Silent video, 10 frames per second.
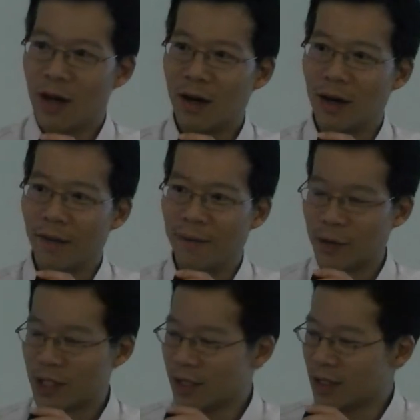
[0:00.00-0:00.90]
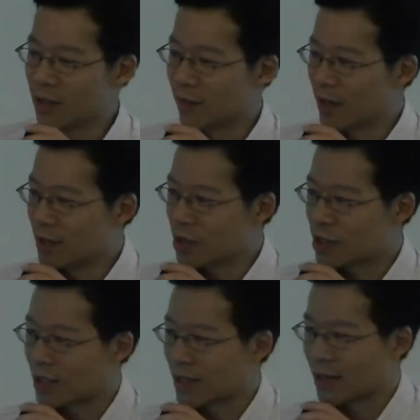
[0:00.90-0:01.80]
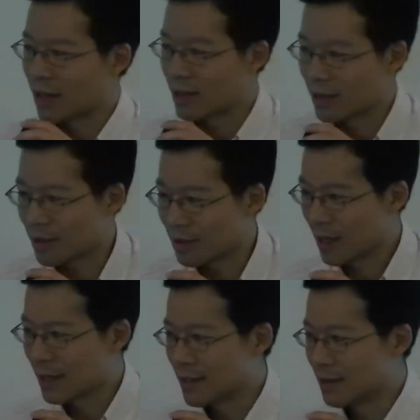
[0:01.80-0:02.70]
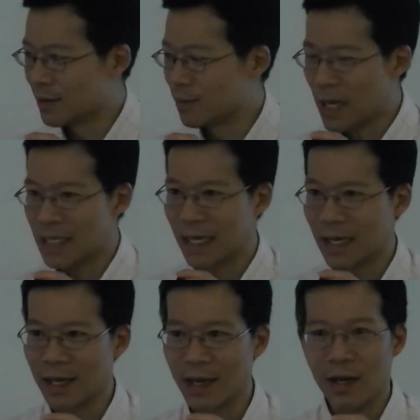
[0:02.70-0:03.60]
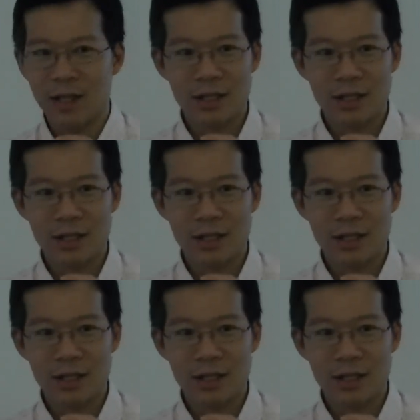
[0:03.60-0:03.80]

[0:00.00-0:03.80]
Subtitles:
40 years of age, and basically